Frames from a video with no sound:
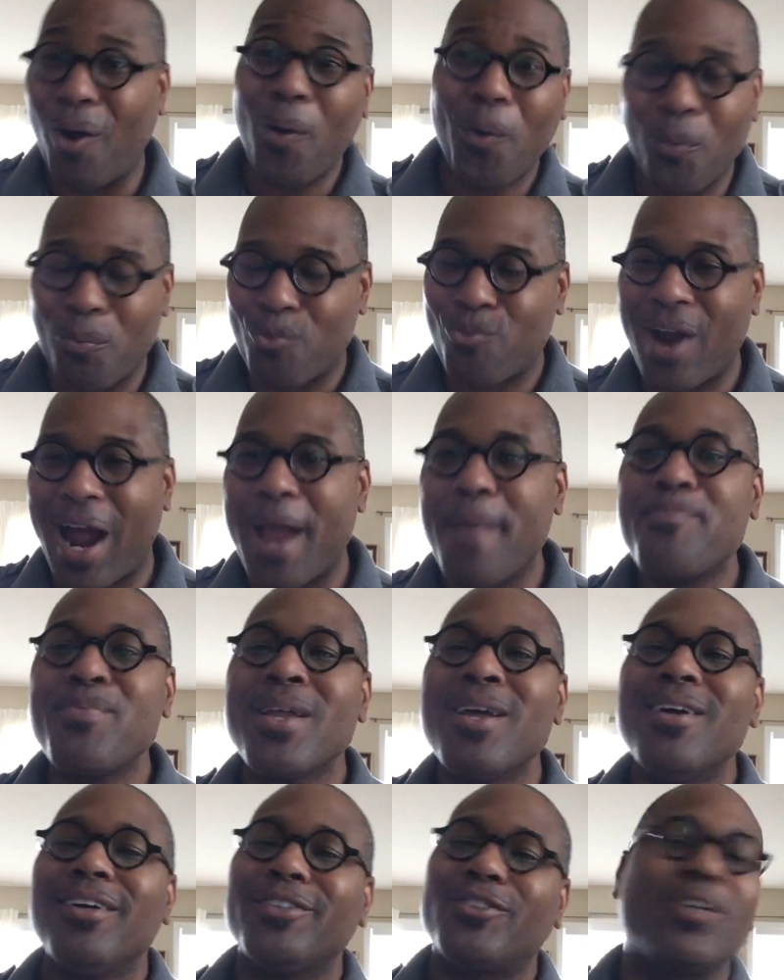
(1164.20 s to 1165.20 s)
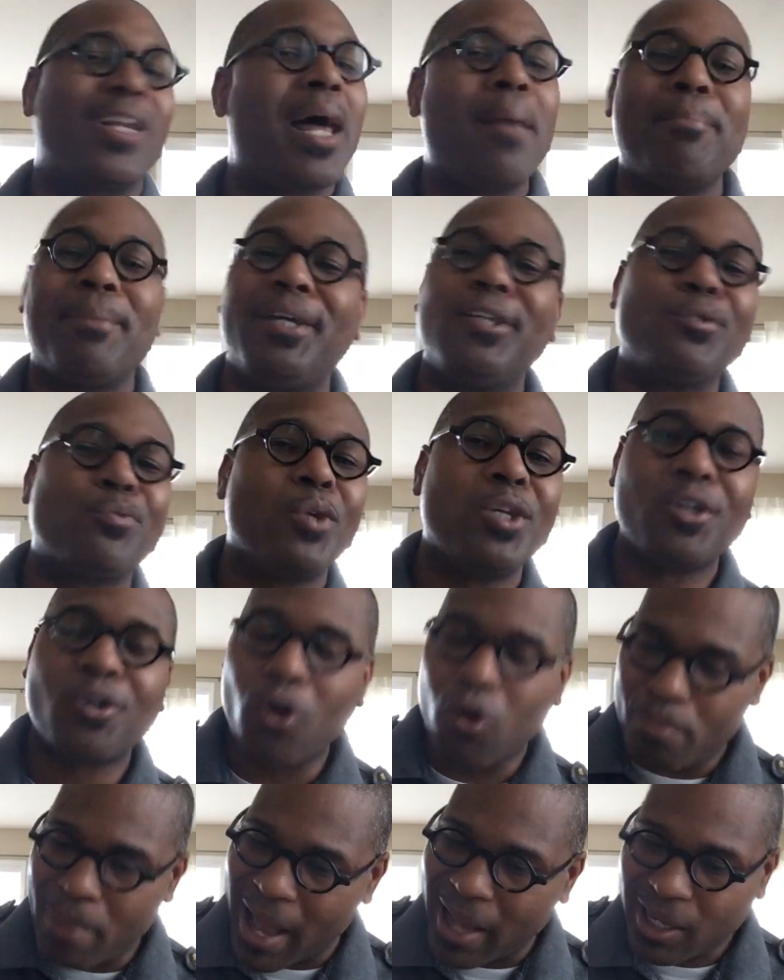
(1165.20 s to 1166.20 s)
hope, right? So that means we
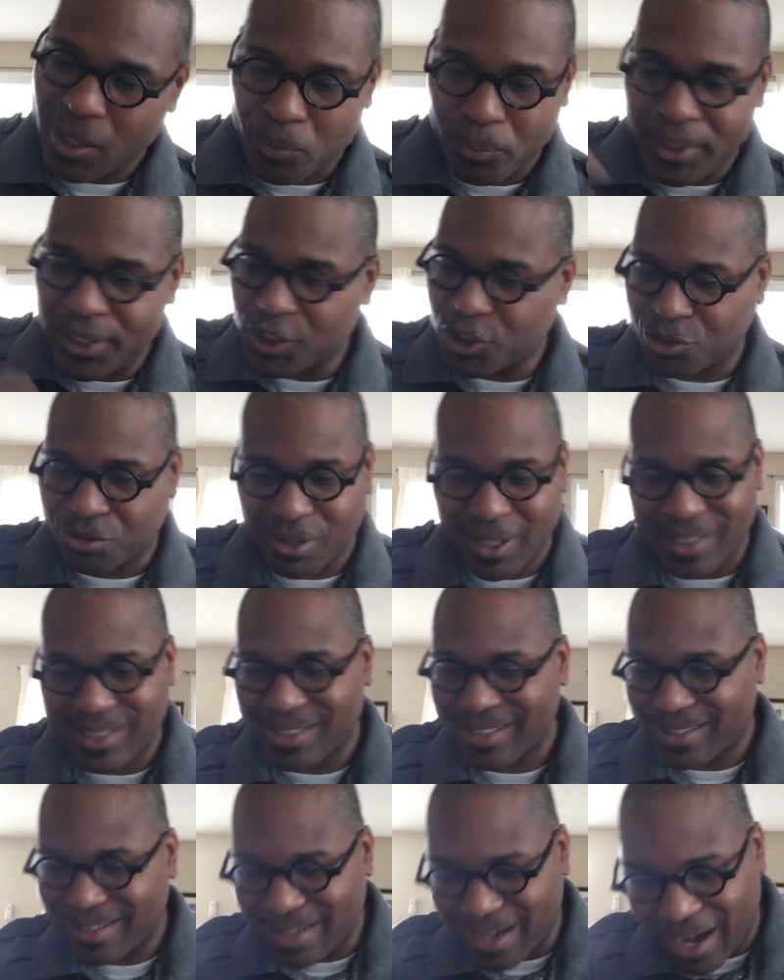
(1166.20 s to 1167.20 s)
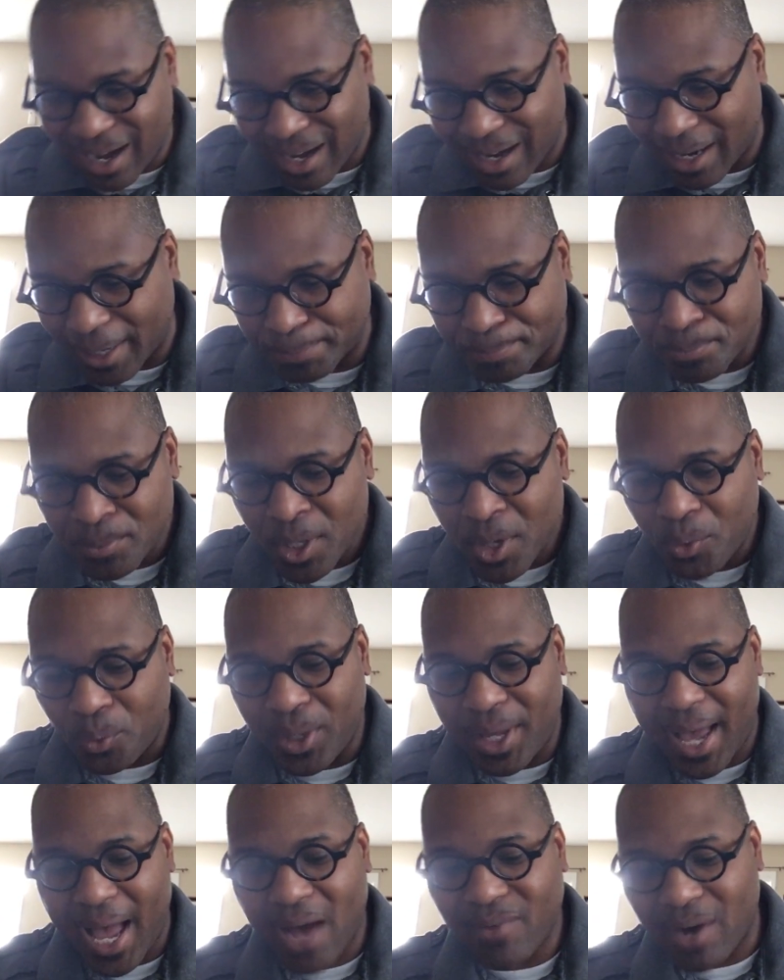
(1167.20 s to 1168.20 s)
go back and we trust God.
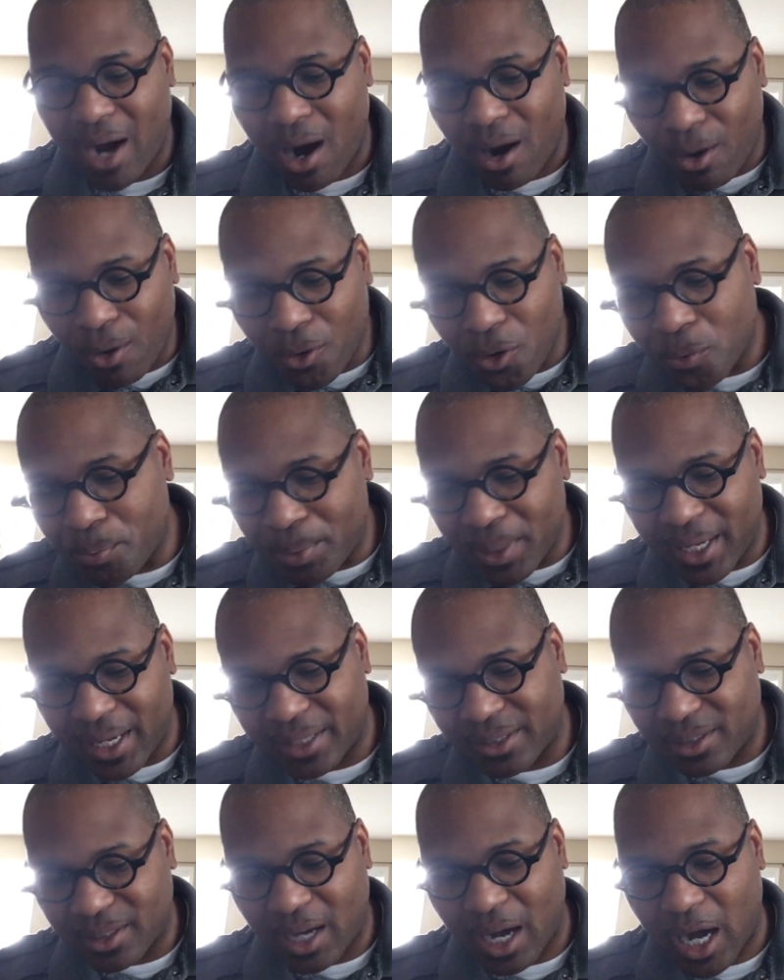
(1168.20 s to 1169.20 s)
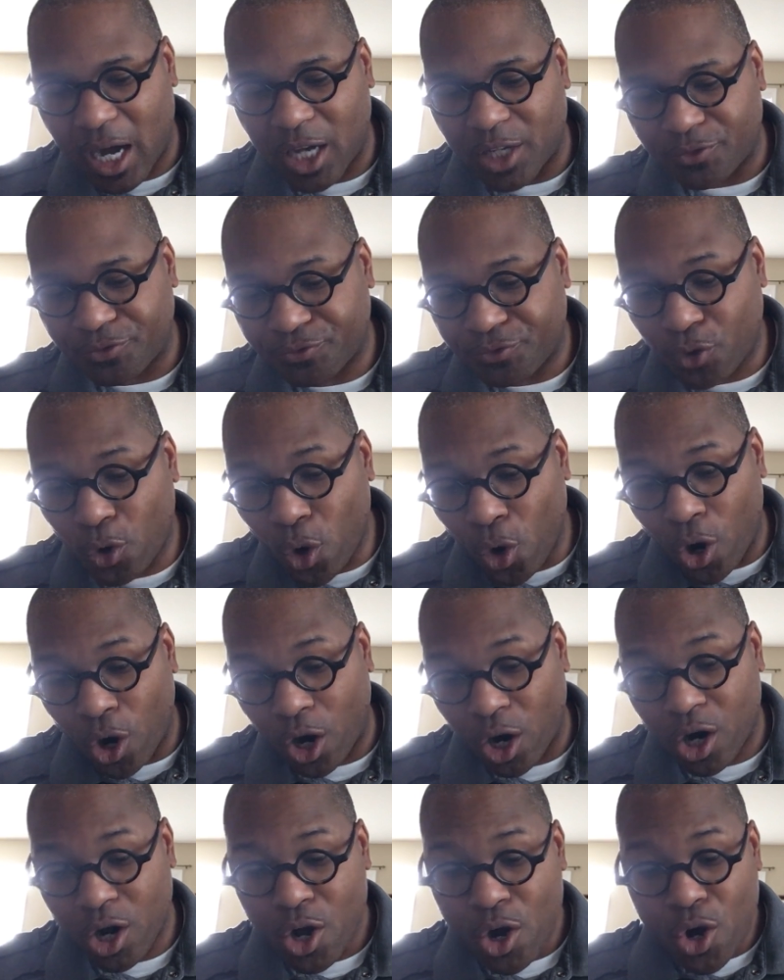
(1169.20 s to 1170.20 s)
We have our hope in God
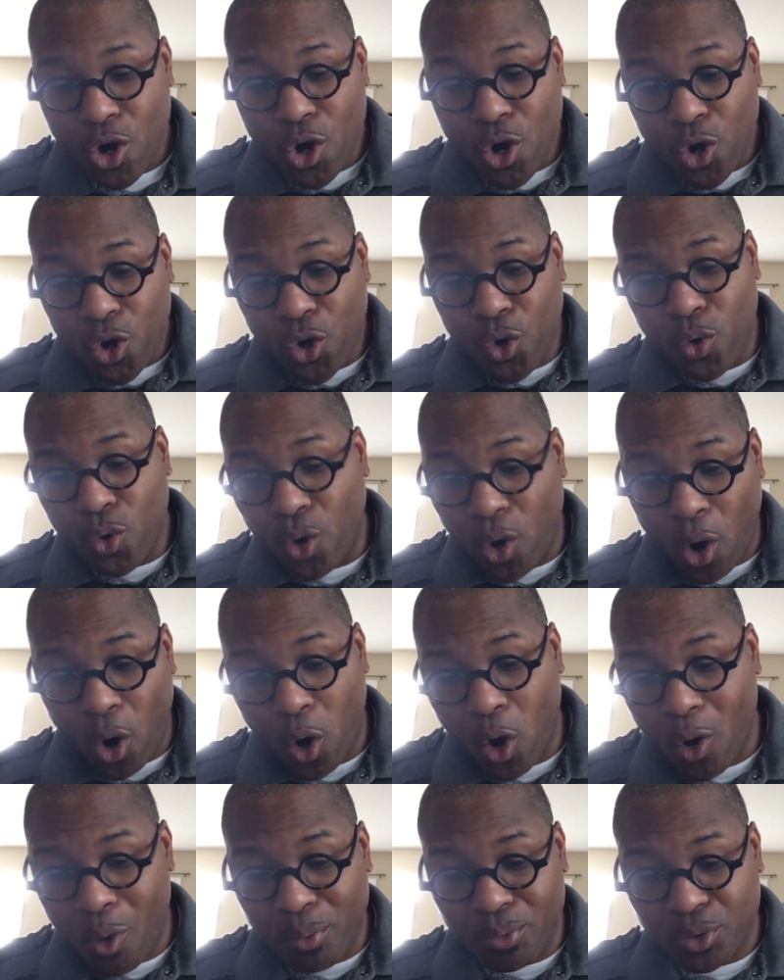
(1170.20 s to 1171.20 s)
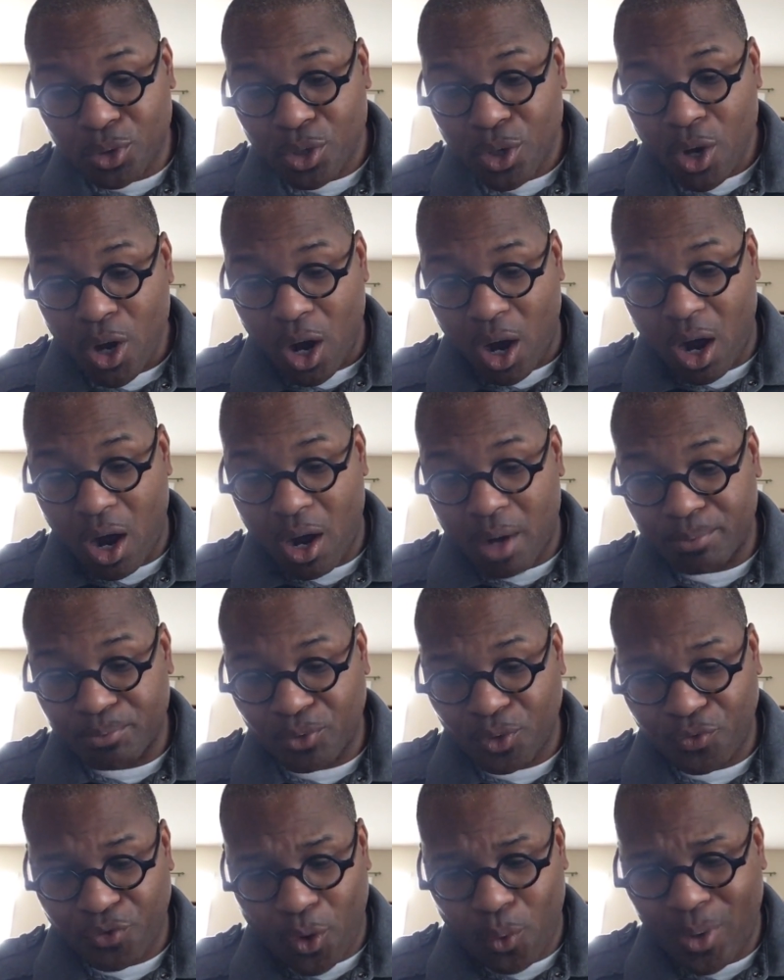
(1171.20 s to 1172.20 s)
for who hopes
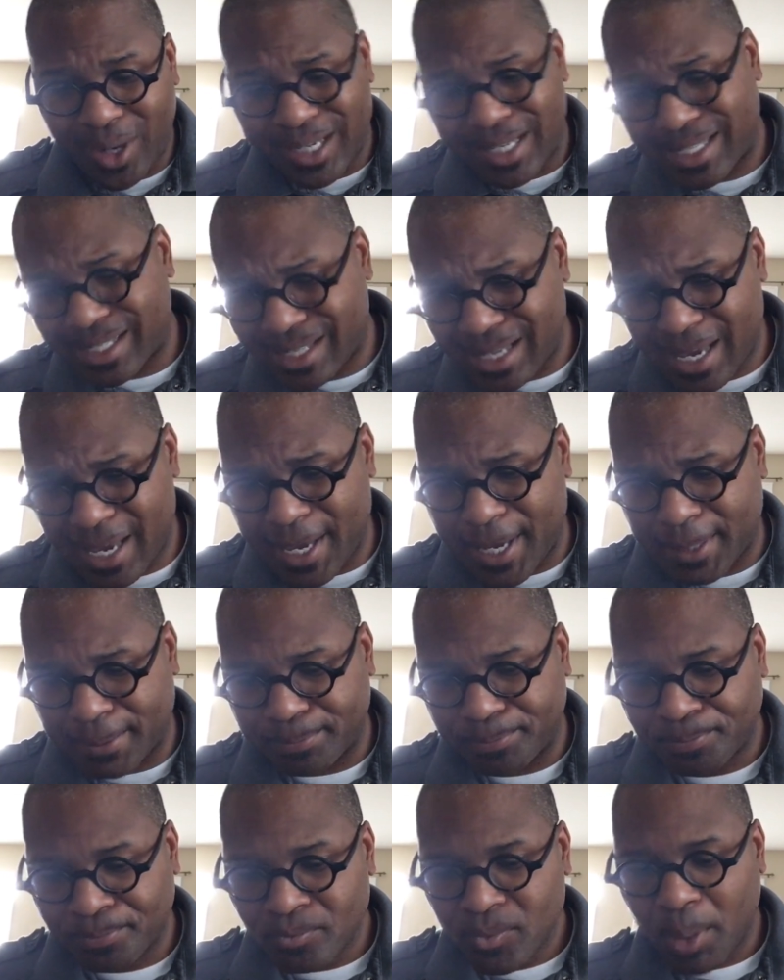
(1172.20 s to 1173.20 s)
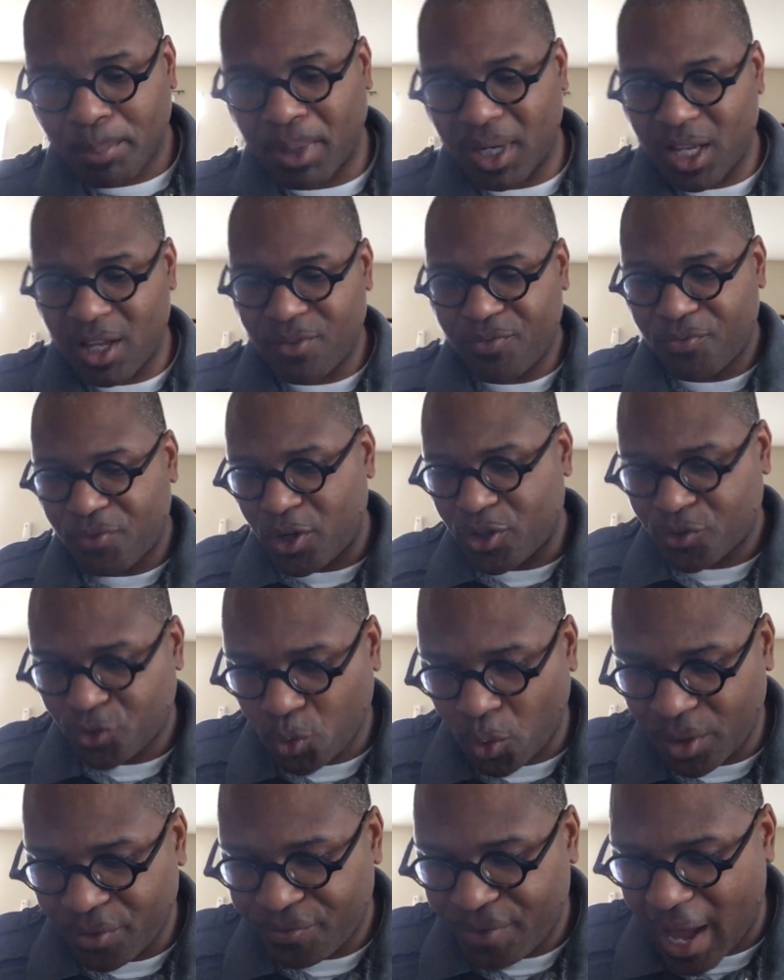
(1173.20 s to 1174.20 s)
um, for what is seen? But if verse
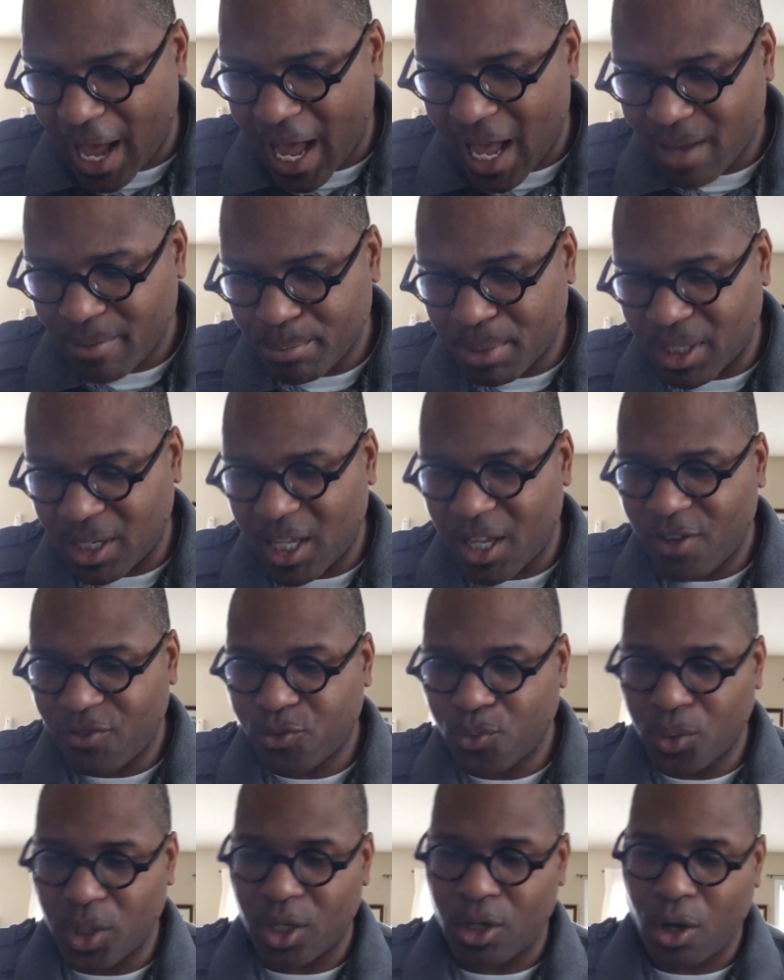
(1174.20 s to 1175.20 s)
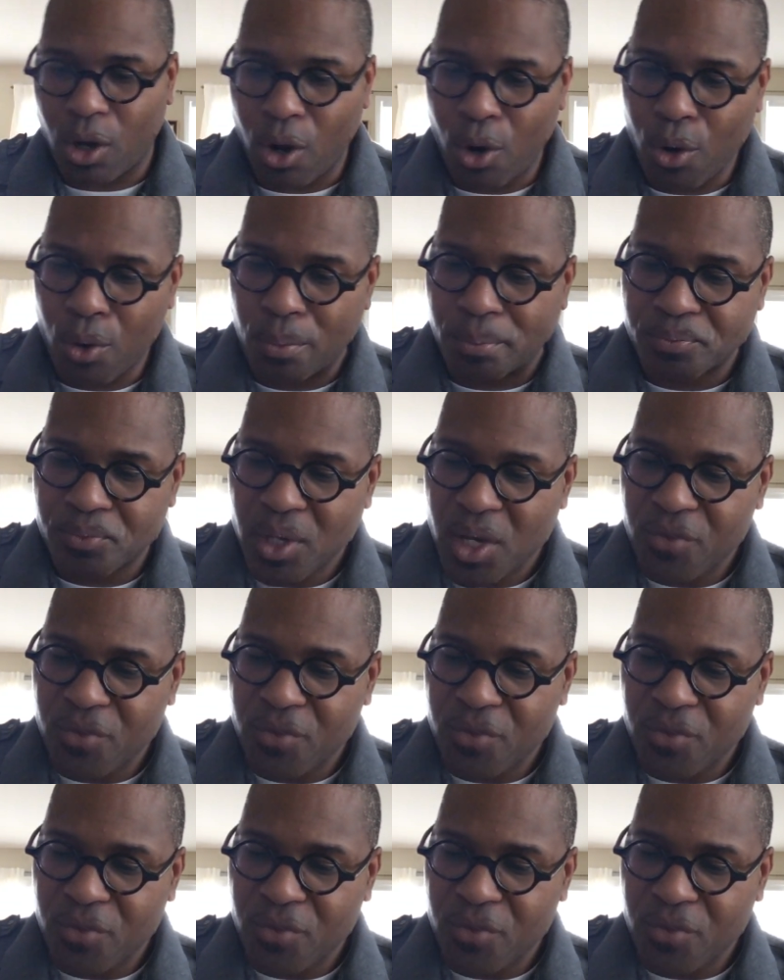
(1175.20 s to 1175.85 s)
25, but if we hope